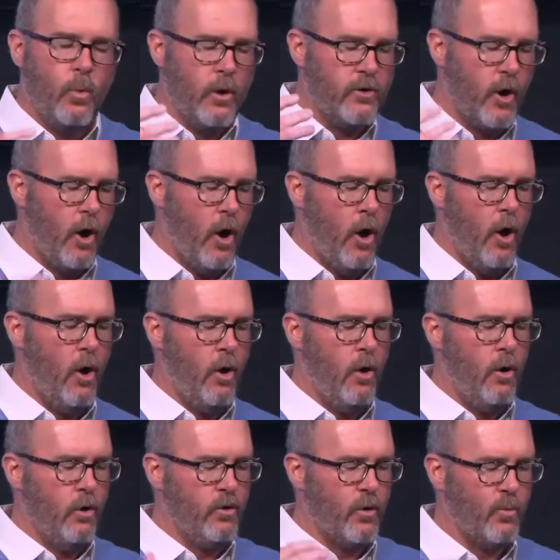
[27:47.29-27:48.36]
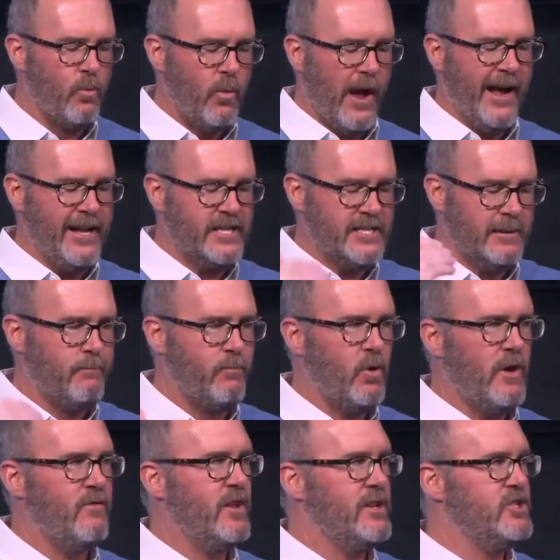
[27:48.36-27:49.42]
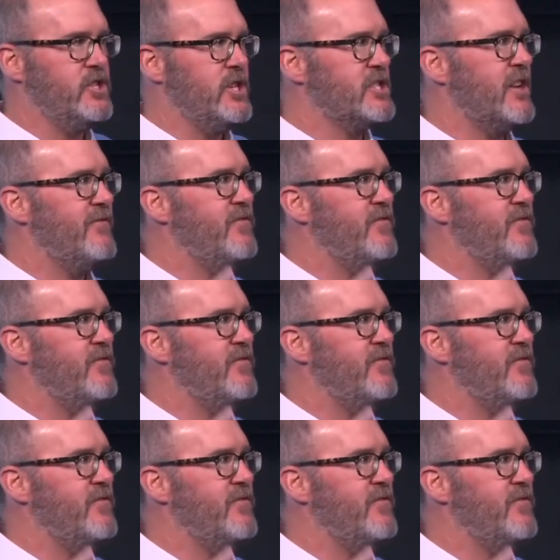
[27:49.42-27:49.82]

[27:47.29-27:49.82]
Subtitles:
with all the rights and privileges